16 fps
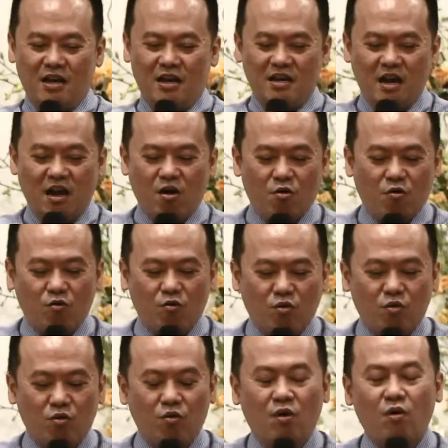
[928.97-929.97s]
Now,
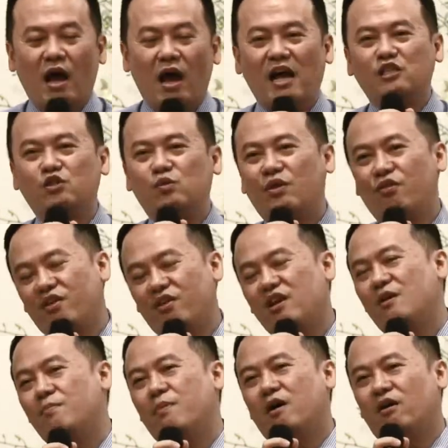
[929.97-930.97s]
as we think
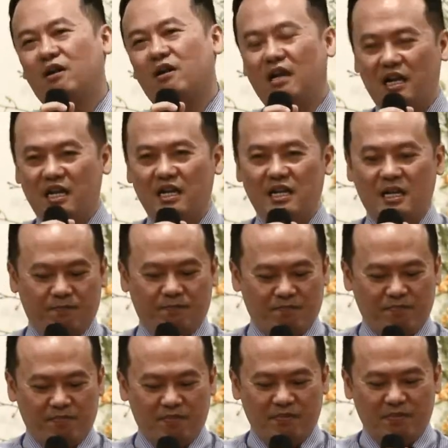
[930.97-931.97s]
about gleaning,
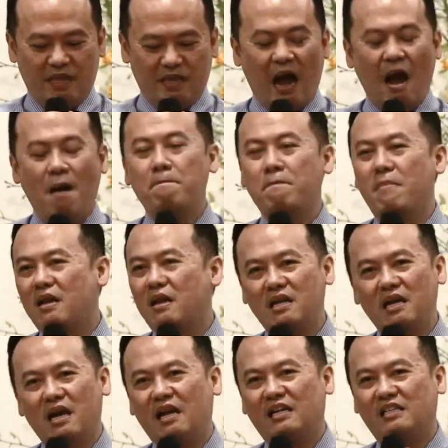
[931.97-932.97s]
there are
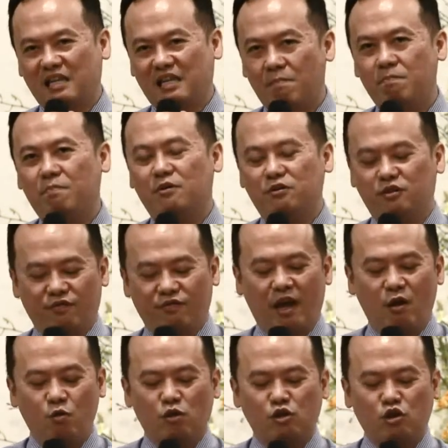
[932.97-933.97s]
many examples of that,
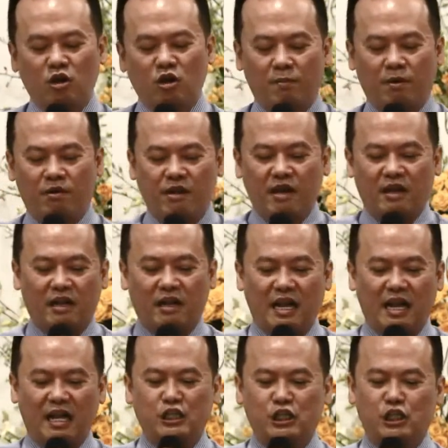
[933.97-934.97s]
and we'll talk about that
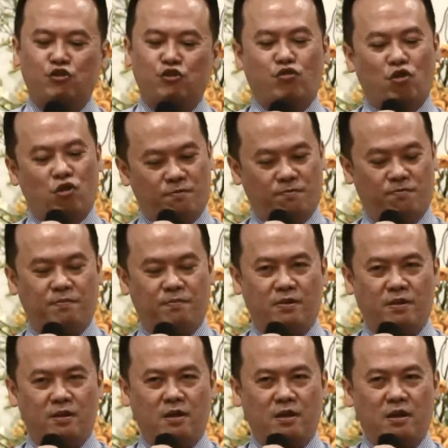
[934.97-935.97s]
later on.
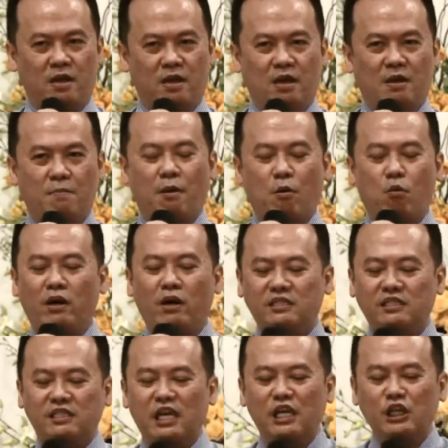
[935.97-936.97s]
But what
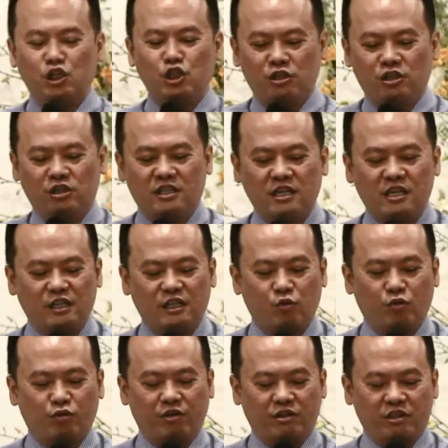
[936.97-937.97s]
is interesting as
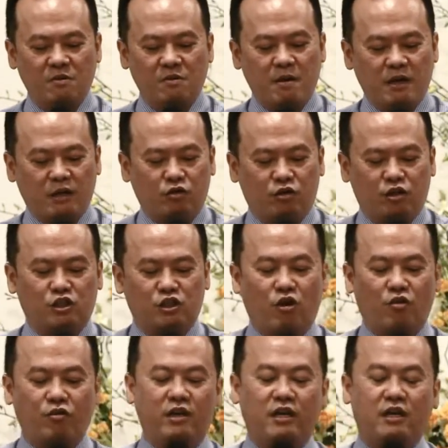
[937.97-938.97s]
we return back to the
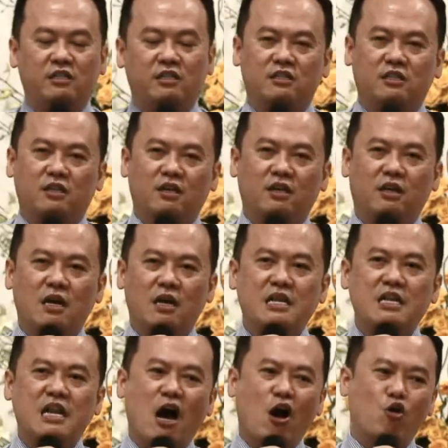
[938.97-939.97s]
story is,
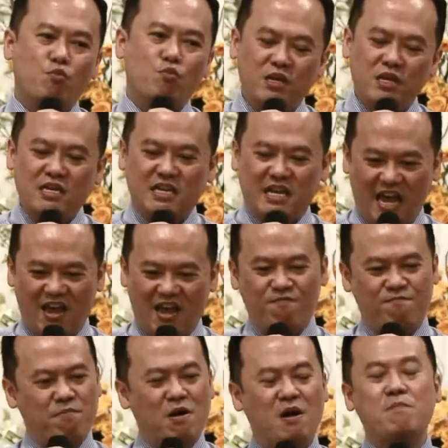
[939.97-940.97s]
Naomi
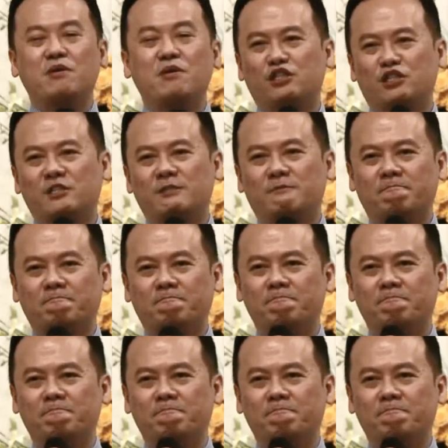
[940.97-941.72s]
gave permission.